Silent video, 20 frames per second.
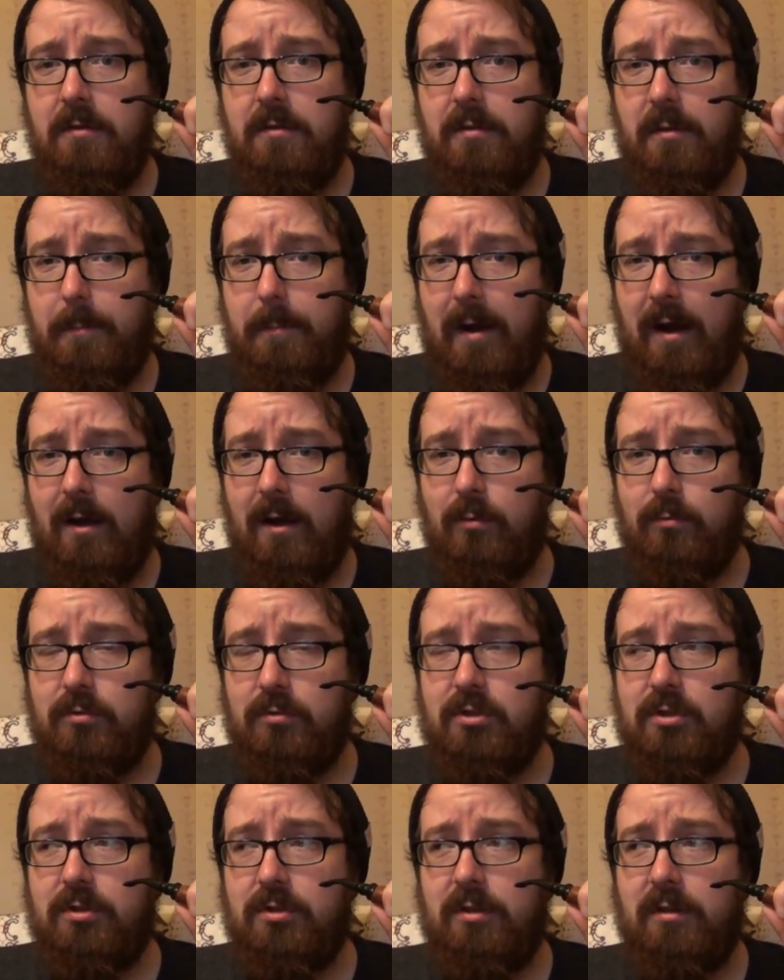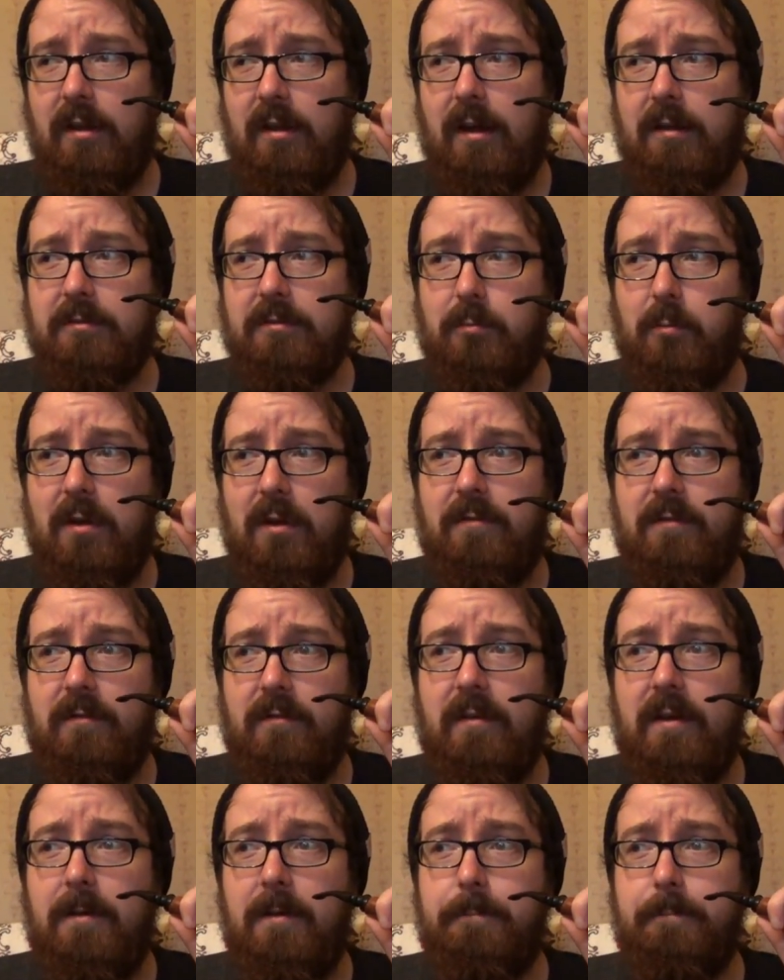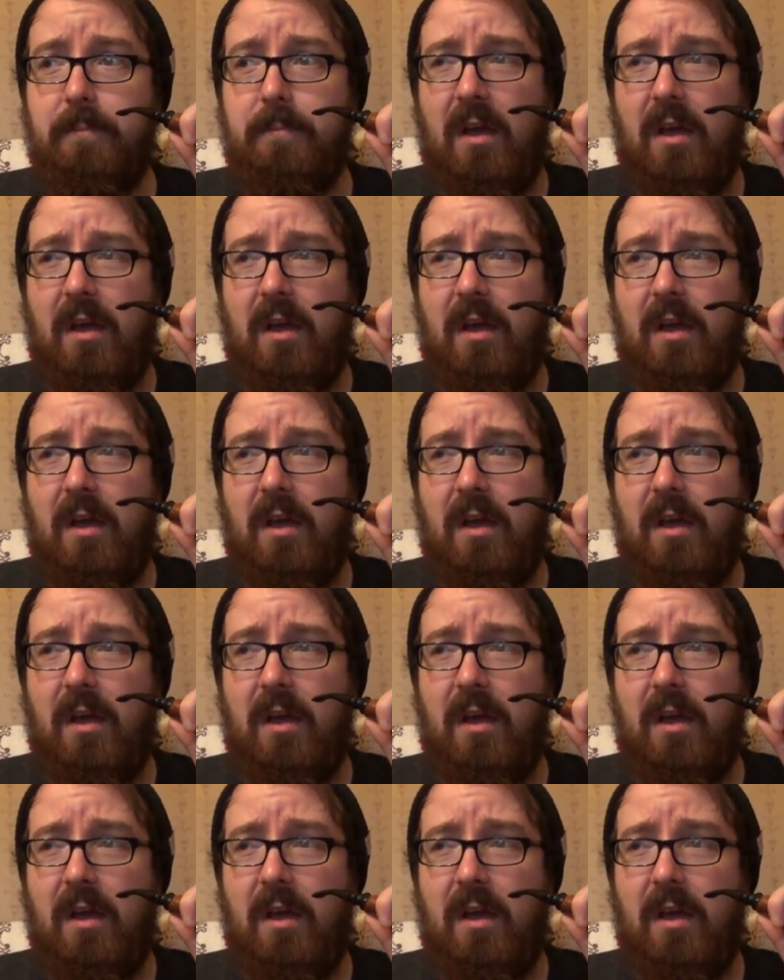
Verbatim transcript: the pouch and I had a whiff of it,